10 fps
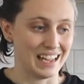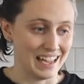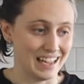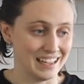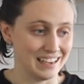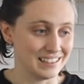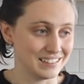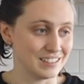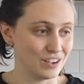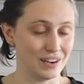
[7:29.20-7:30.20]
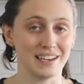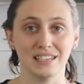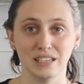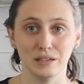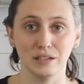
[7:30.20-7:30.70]
and so I
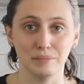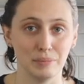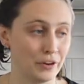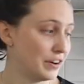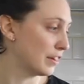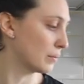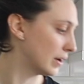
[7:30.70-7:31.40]
need to build another